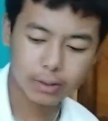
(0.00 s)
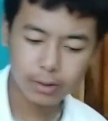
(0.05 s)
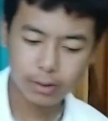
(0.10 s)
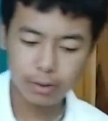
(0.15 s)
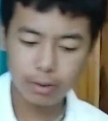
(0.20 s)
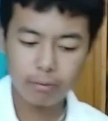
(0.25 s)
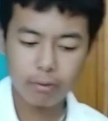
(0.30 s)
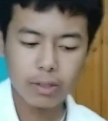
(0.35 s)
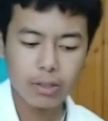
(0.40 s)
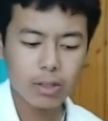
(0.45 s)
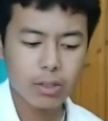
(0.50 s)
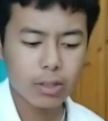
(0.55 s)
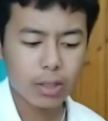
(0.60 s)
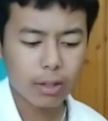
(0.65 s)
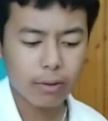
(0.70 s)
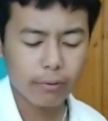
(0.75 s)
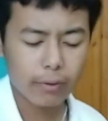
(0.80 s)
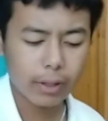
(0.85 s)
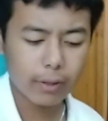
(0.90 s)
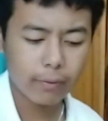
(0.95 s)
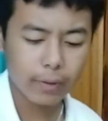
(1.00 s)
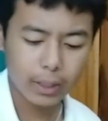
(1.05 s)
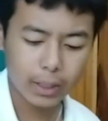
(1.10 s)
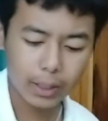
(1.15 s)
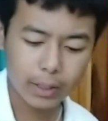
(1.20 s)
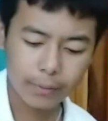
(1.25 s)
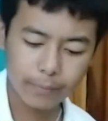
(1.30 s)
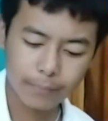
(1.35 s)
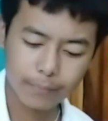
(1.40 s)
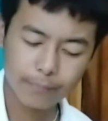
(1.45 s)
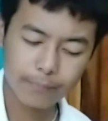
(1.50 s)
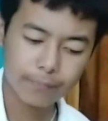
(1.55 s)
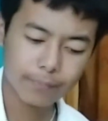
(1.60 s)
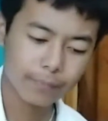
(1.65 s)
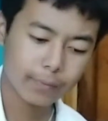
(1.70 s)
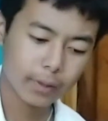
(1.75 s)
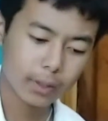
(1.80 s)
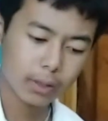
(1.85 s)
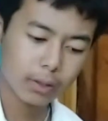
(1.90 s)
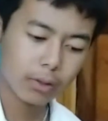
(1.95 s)
Syringes are very
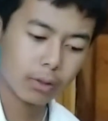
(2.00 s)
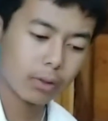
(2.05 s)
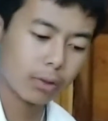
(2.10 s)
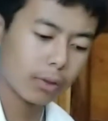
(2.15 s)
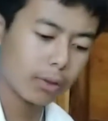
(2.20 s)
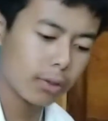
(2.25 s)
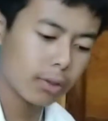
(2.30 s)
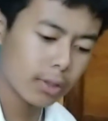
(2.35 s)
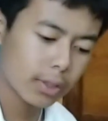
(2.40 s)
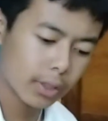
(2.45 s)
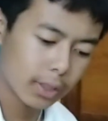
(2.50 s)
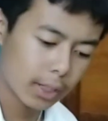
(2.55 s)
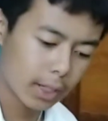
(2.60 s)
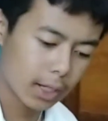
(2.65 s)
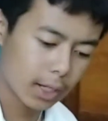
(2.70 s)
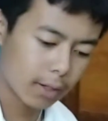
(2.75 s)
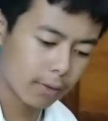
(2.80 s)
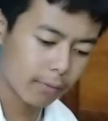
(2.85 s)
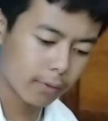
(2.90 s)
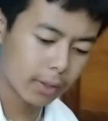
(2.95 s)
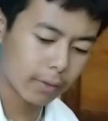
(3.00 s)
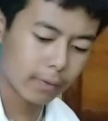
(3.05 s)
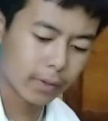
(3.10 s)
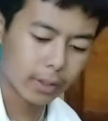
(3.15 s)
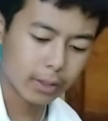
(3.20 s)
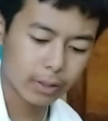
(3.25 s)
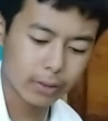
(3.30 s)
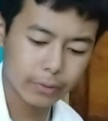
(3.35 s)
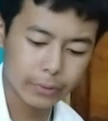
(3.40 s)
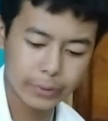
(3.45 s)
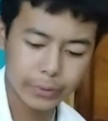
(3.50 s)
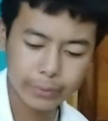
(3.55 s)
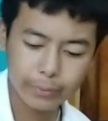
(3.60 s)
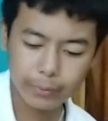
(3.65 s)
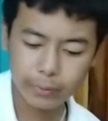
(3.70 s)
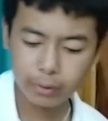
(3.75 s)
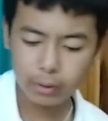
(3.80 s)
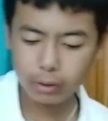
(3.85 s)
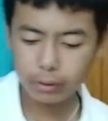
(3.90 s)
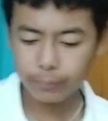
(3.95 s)
good and very
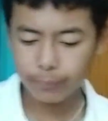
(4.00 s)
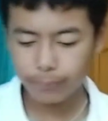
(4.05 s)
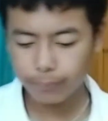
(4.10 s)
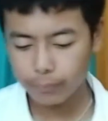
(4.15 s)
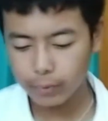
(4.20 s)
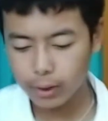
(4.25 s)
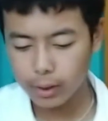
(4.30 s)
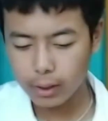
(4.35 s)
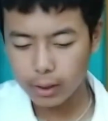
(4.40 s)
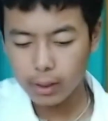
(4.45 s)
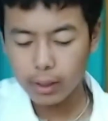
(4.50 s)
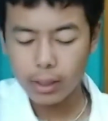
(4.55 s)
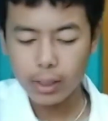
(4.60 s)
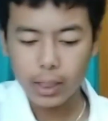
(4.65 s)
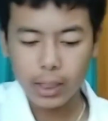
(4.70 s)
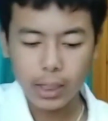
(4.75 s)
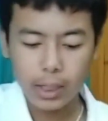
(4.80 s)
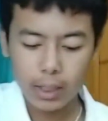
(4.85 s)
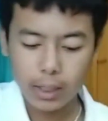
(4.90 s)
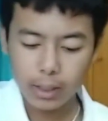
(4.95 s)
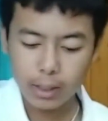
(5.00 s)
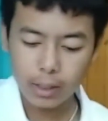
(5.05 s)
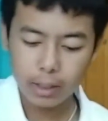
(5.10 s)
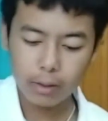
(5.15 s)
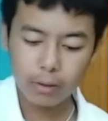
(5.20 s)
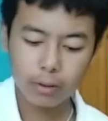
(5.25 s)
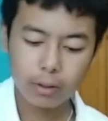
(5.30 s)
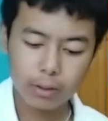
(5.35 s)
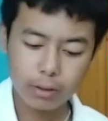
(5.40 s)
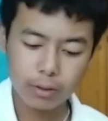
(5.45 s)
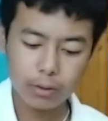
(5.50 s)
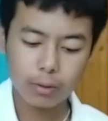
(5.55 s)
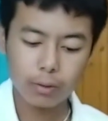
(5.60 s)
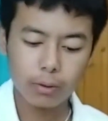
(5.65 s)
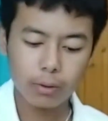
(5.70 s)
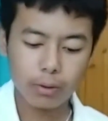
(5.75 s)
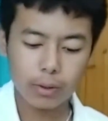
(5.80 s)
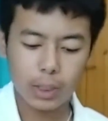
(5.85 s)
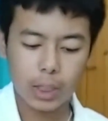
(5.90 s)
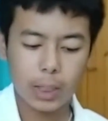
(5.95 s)
useful, and I
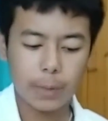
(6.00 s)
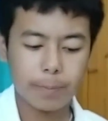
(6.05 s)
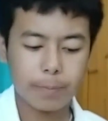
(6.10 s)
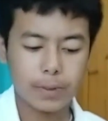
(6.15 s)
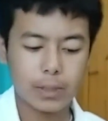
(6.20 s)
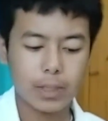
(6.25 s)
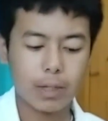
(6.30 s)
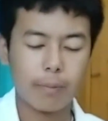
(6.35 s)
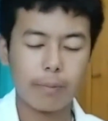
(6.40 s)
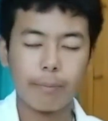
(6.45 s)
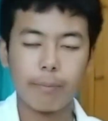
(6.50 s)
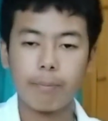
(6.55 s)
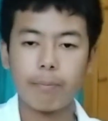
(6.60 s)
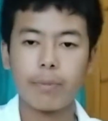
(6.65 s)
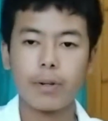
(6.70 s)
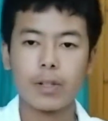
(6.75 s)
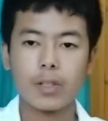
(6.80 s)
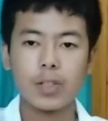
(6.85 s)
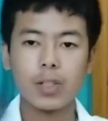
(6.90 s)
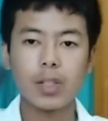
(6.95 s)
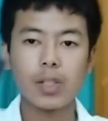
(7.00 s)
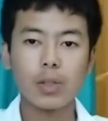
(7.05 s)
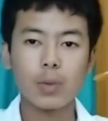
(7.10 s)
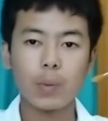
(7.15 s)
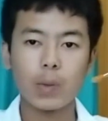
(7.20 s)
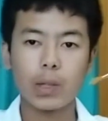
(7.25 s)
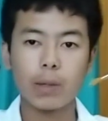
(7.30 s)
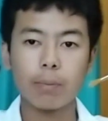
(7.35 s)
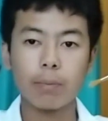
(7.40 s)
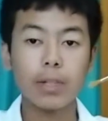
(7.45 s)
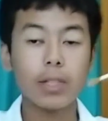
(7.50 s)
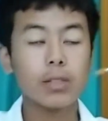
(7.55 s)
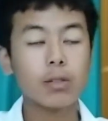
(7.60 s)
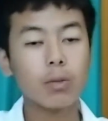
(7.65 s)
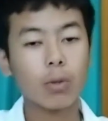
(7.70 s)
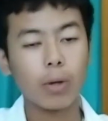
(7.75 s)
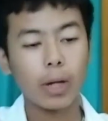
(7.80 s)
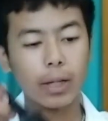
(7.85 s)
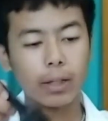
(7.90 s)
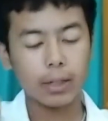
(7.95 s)
also keep some brushes with me
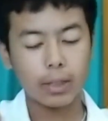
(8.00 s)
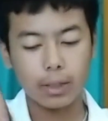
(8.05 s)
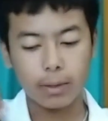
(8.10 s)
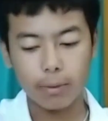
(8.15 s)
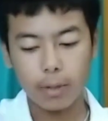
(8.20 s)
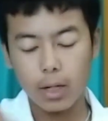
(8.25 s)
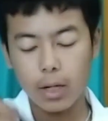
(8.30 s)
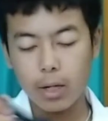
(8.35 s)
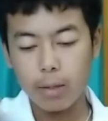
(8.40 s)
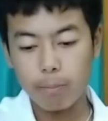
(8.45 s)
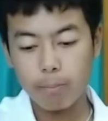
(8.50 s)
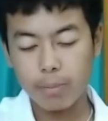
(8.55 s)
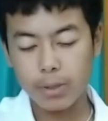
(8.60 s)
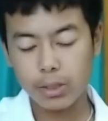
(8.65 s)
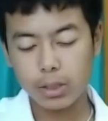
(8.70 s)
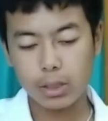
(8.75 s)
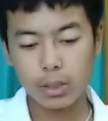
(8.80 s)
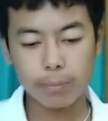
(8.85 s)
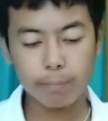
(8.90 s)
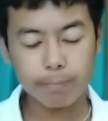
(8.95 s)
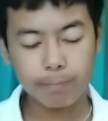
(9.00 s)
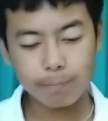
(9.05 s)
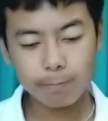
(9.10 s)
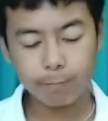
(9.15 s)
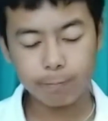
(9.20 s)
so I can brush up